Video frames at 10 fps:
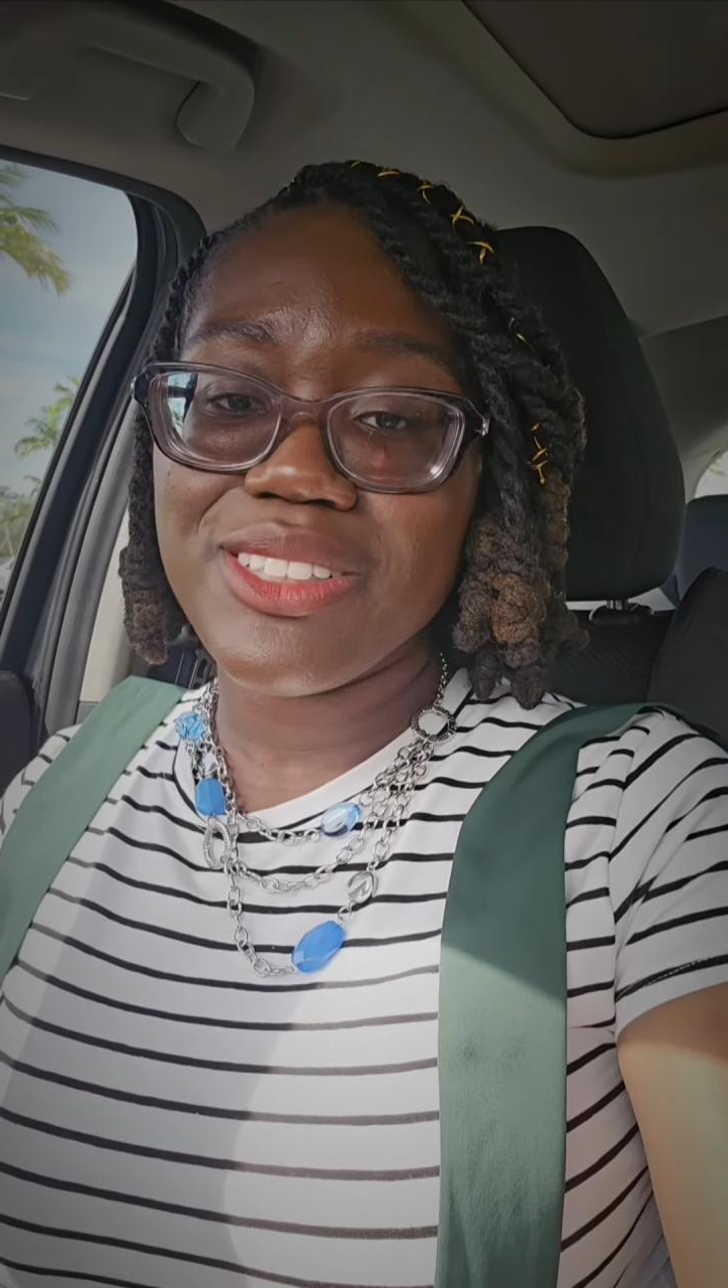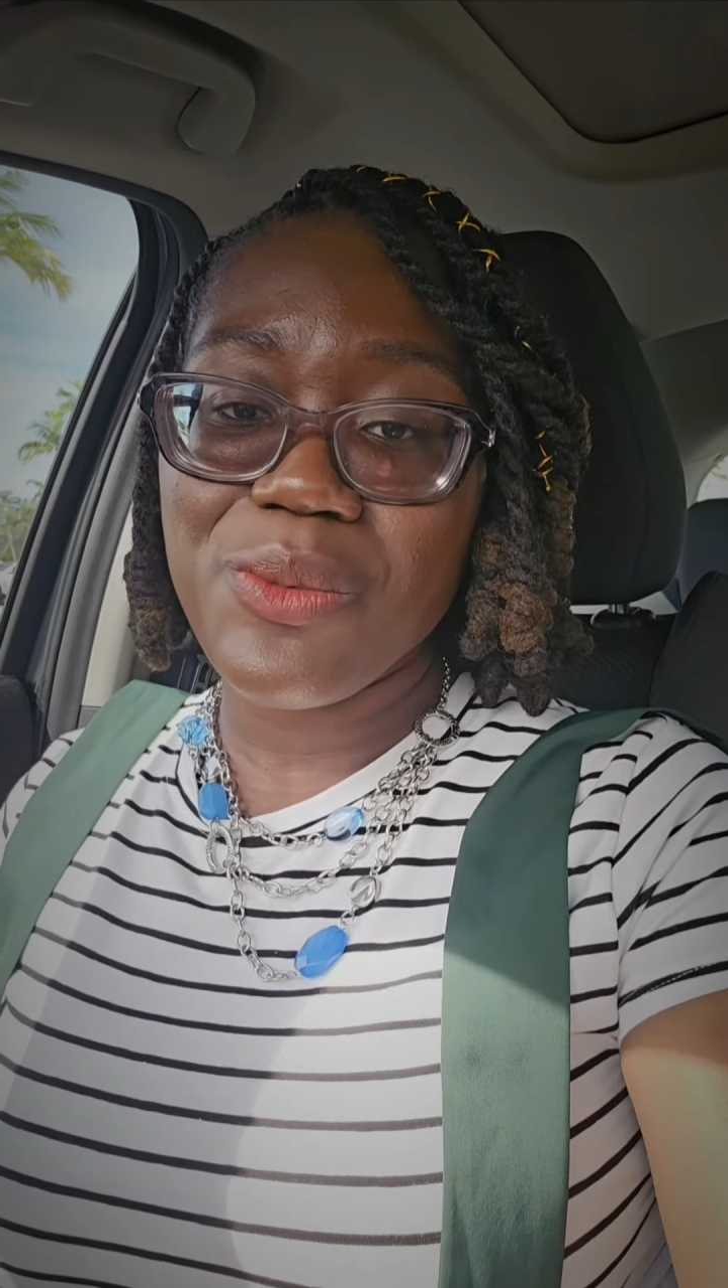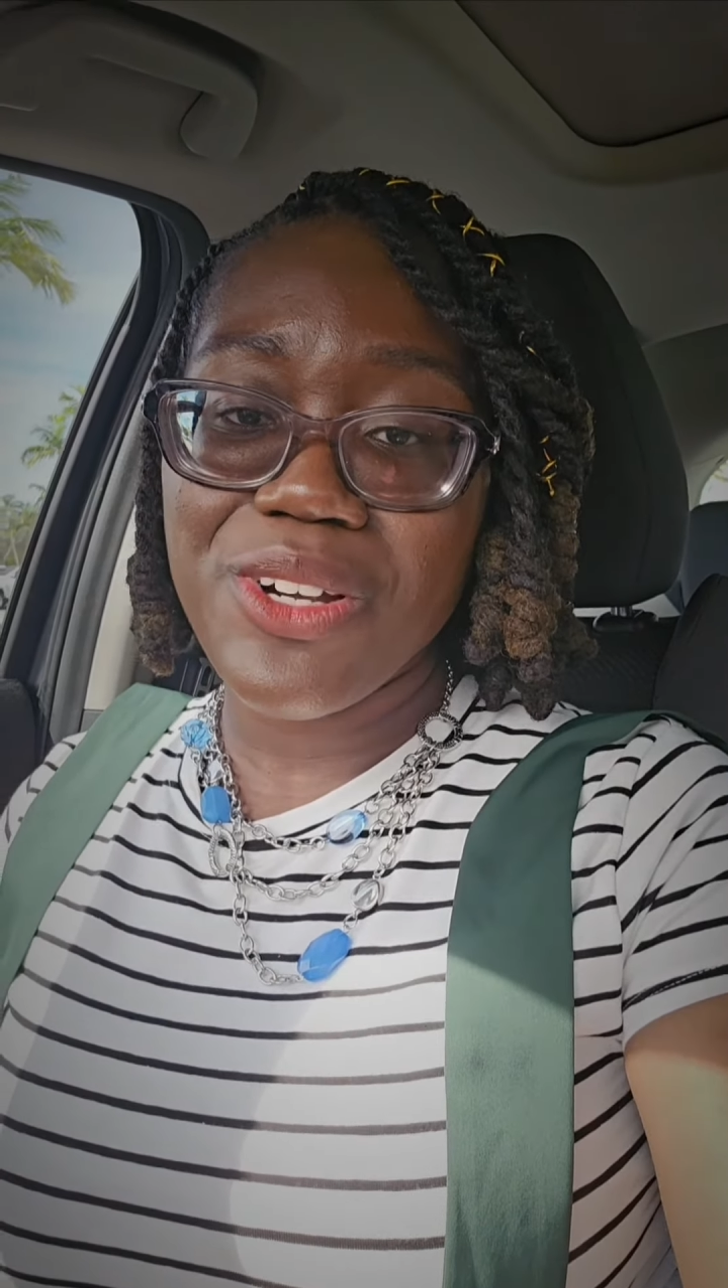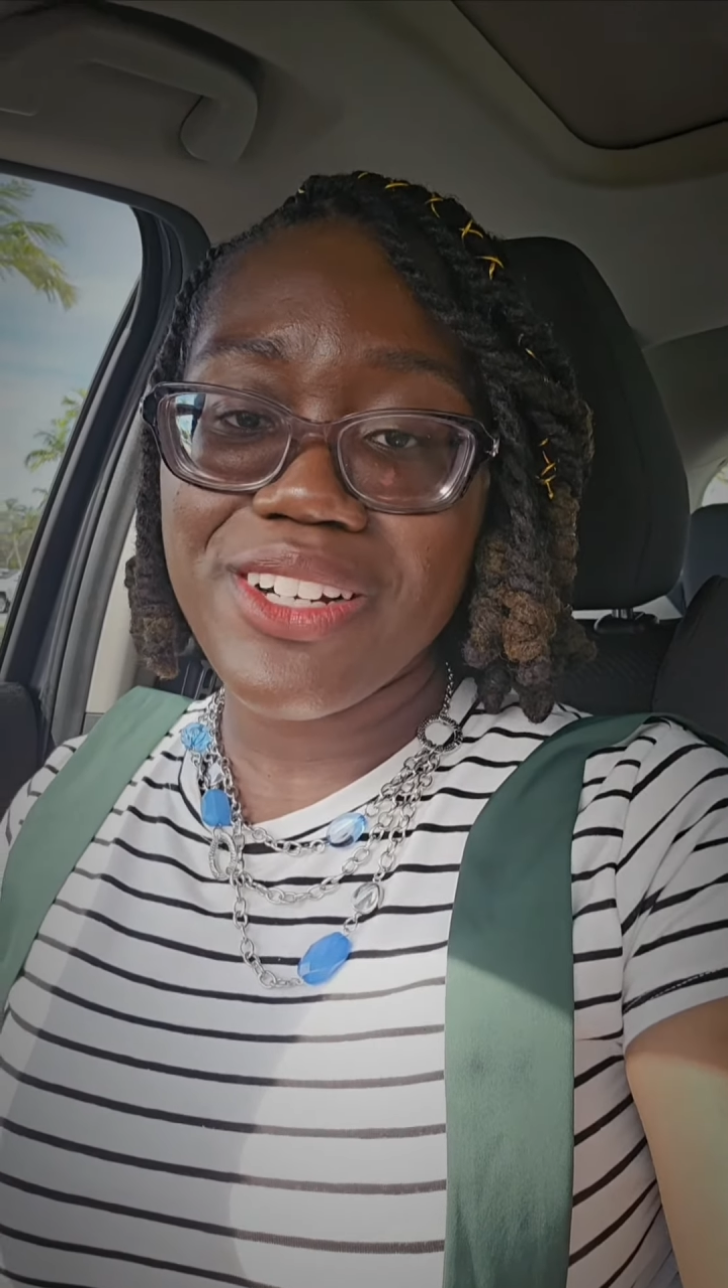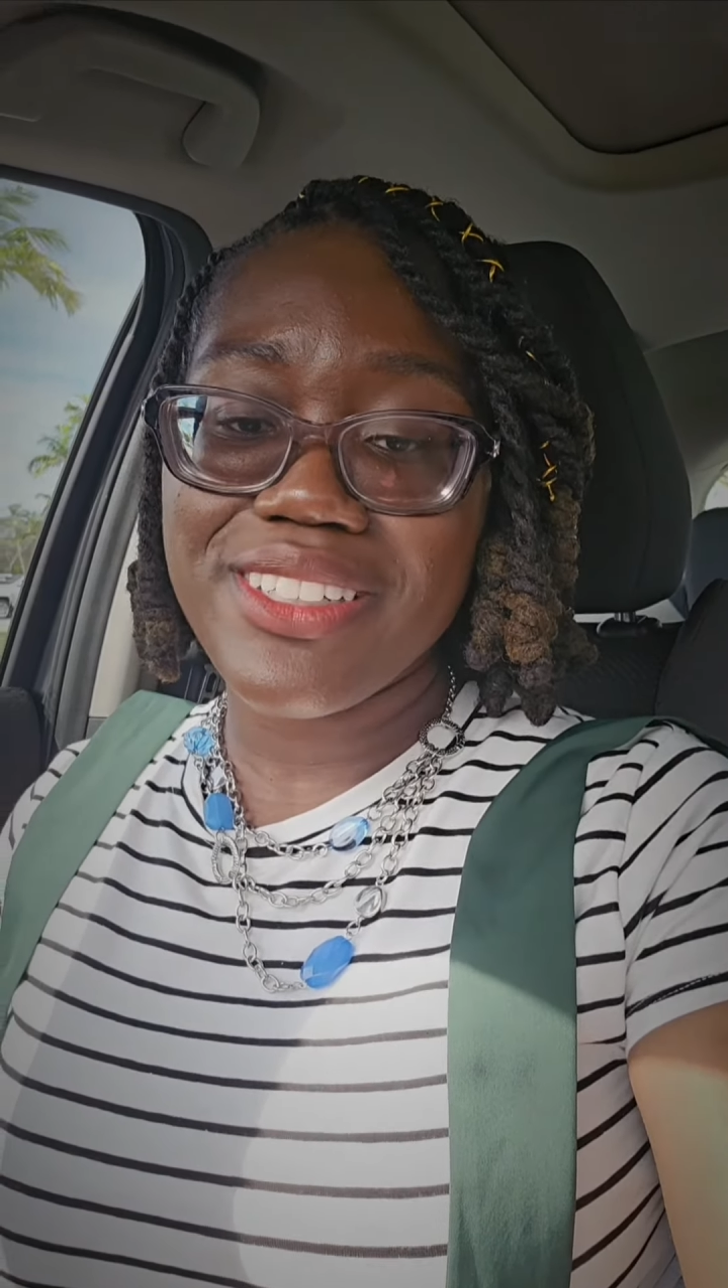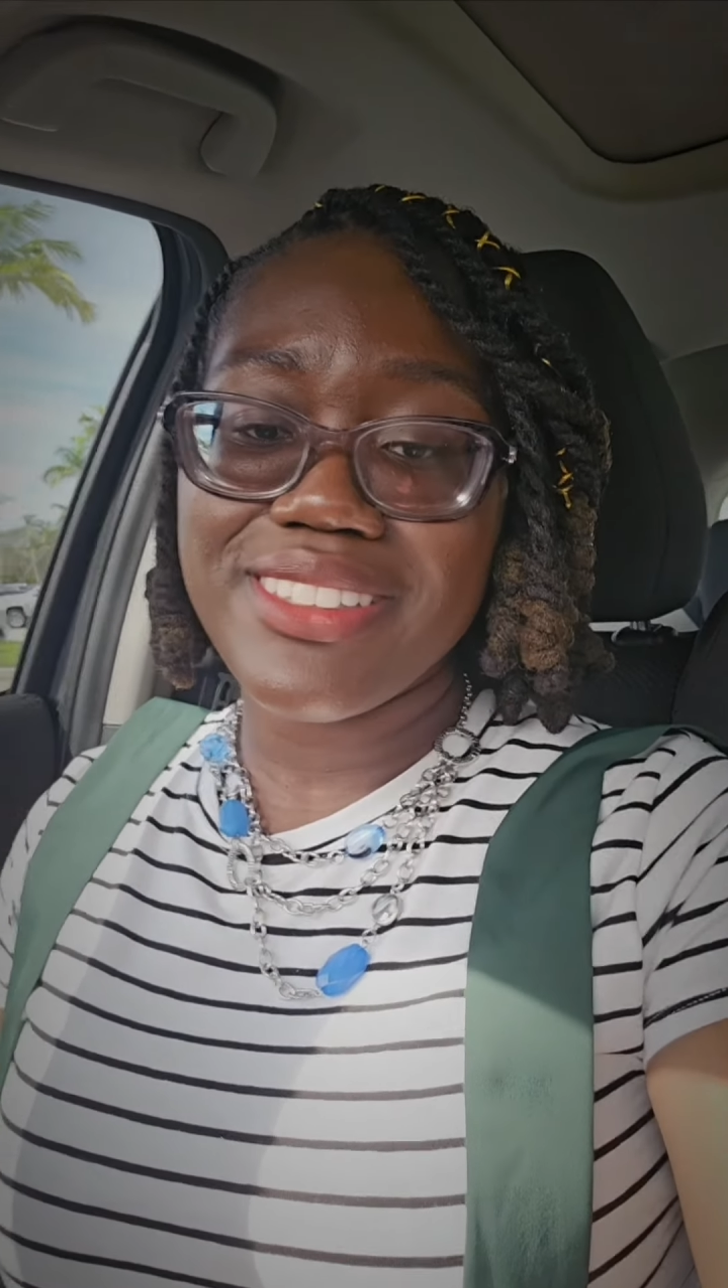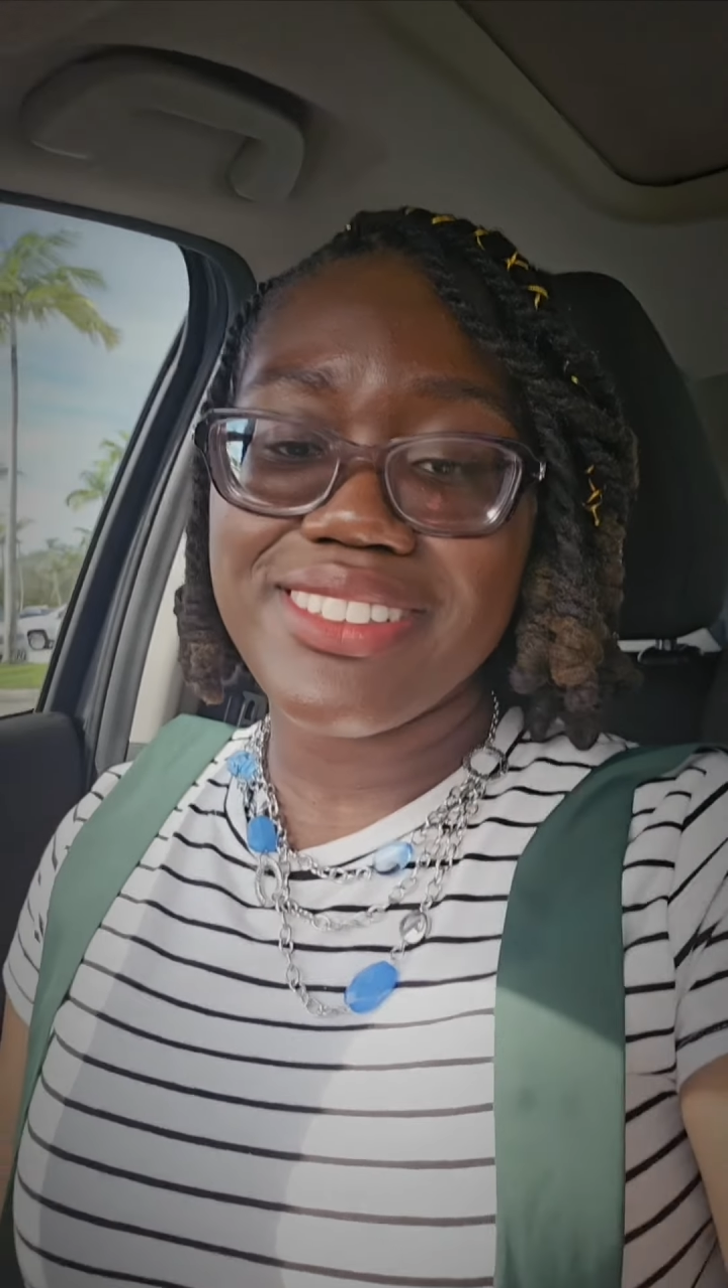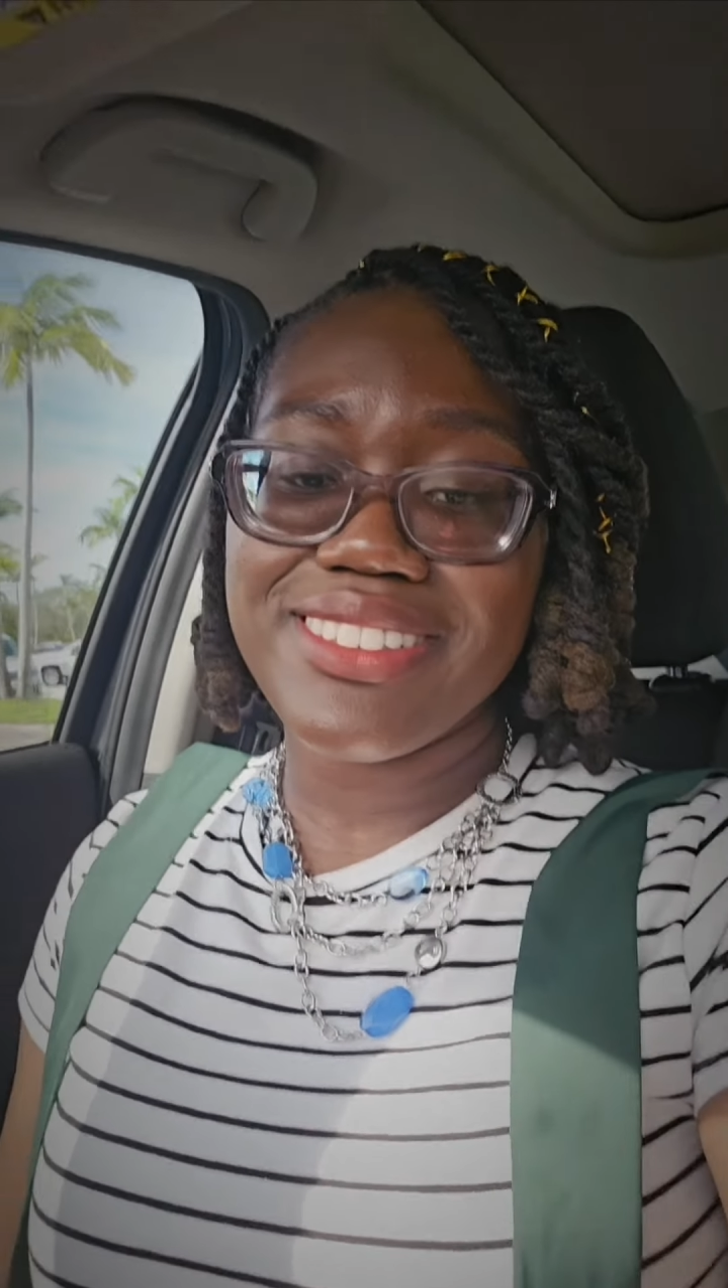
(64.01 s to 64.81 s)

His Word.